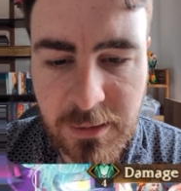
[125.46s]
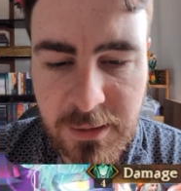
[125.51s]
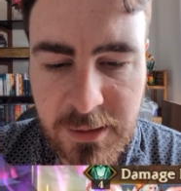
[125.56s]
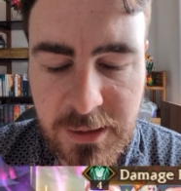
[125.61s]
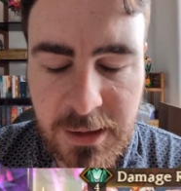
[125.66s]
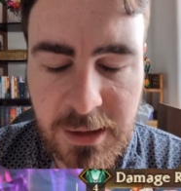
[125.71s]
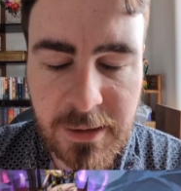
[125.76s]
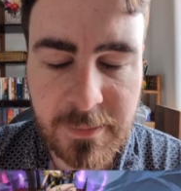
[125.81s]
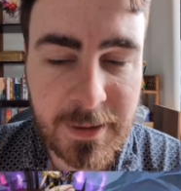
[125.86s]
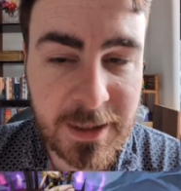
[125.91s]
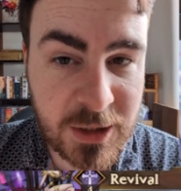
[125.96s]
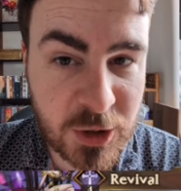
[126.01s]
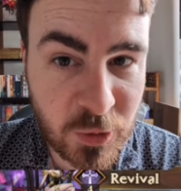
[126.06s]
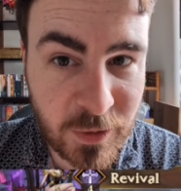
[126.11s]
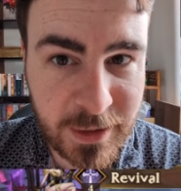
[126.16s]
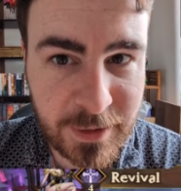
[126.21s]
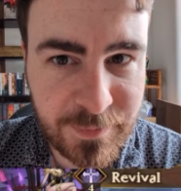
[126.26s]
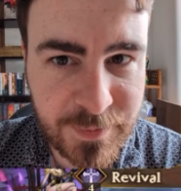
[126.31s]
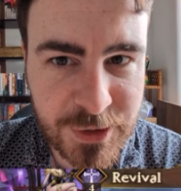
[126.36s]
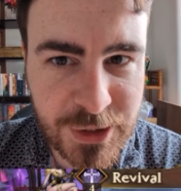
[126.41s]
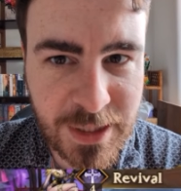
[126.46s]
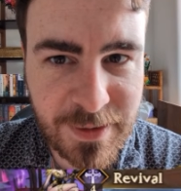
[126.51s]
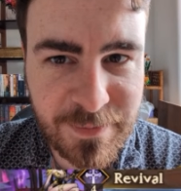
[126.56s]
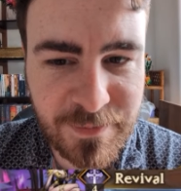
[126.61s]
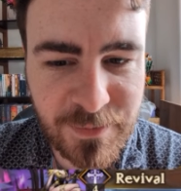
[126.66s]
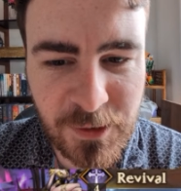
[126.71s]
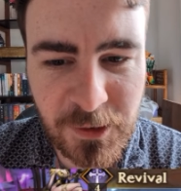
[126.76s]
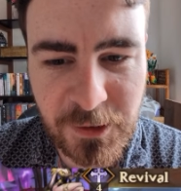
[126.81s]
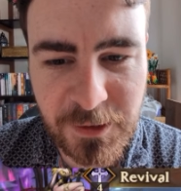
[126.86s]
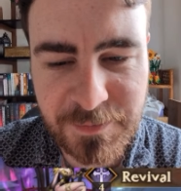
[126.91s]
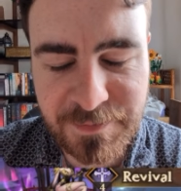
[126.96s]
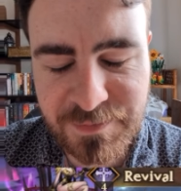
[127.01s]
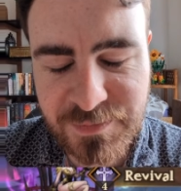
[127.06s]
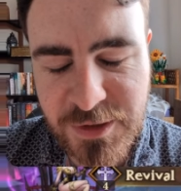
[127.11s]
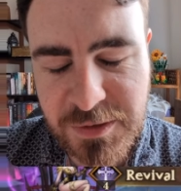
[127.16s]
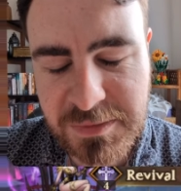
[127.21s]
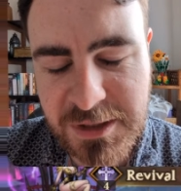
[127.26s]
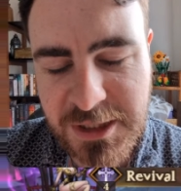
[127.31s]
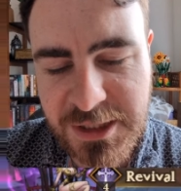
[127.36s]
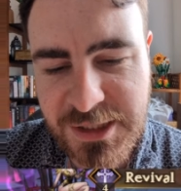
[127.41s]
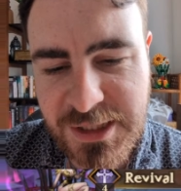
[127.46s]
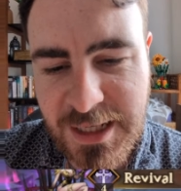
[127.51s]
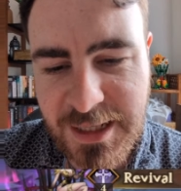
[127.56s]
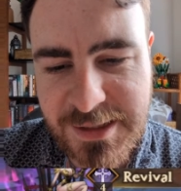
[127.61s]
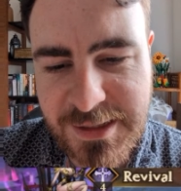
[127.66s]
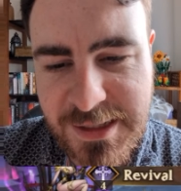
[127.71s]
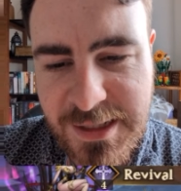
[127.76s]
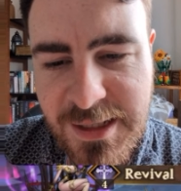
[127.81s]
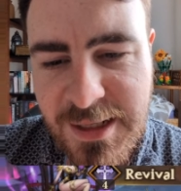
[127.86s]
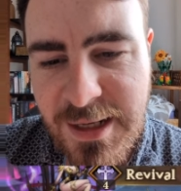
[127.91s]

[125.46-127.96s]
about 20% more to be exact.